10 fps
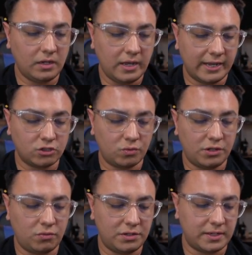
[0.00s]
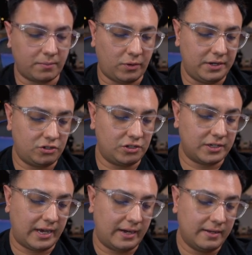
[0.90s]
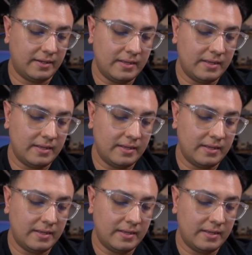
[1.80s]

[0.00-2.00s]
X-23's upgrade. She's got